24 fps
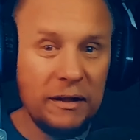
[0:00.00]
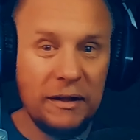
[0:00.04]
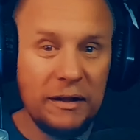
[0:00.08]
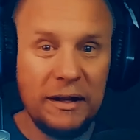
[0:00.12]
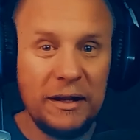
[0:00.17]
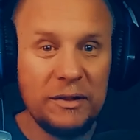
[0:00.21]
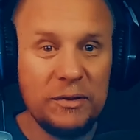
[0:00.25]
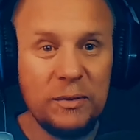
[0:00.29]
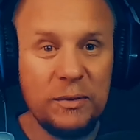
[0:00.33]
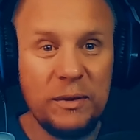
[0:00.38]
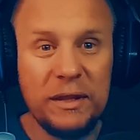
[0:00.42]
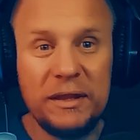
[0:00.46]

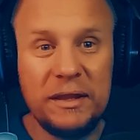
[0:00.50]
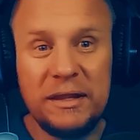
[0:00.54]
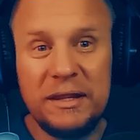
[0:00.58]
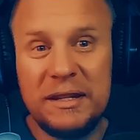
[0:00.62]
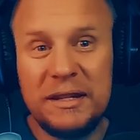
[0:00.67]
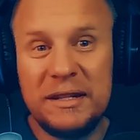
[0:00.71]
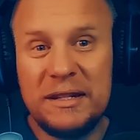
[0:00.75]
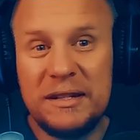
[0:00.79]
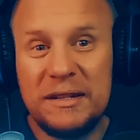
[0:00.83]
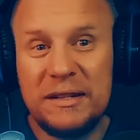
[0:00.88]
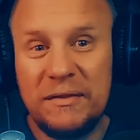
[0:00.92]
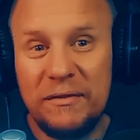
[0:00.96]
That's what
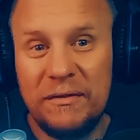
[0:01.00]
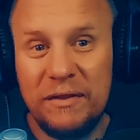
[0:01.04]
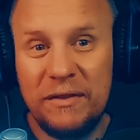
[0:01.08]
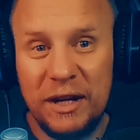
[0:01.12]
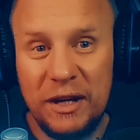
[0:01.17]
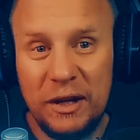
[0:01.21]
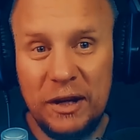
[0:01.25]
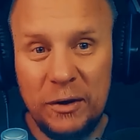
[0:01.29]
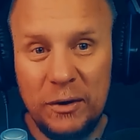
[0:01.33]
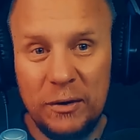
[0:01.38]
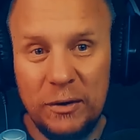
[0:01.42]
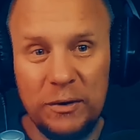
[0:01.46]
this
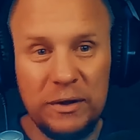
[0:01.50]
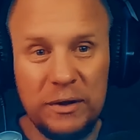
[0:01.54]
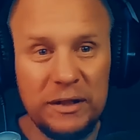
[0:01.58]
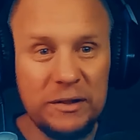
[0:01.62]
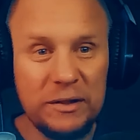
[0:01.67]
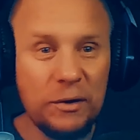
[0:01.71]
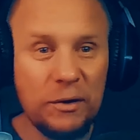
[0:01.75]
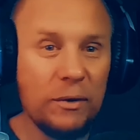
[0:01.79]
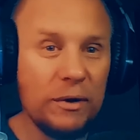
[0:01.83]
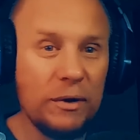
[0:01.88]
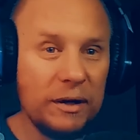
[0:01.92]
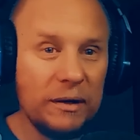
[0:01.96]
video is
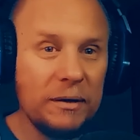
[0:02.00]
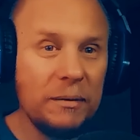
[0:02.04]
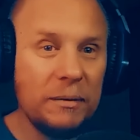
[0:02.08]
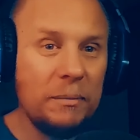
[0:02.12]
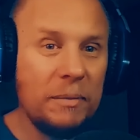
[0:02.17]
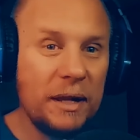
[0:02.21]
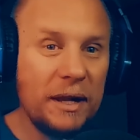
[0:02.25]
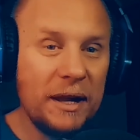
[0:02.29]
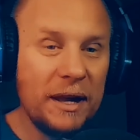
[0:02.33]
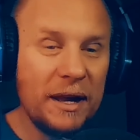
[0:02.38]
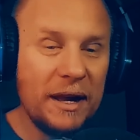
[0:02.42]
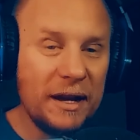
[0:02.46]
going to
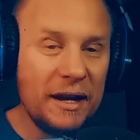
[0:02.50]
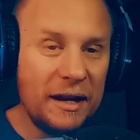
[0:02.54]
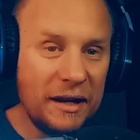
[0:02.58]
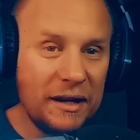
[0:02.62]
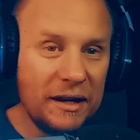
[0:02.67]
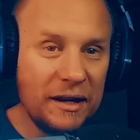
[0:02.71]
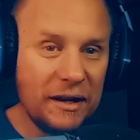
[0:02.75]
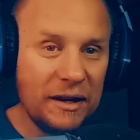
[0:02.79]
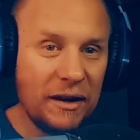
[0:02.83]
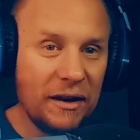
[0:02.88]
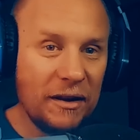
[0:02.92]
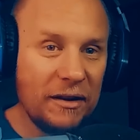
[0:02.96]
be
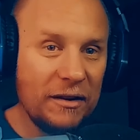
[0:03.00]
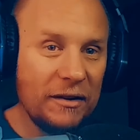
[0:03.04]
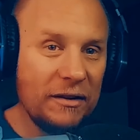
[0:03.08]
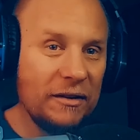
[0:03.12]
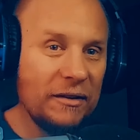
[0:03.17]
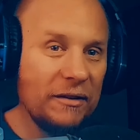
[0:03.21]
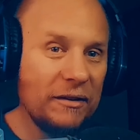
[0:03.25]
edited on.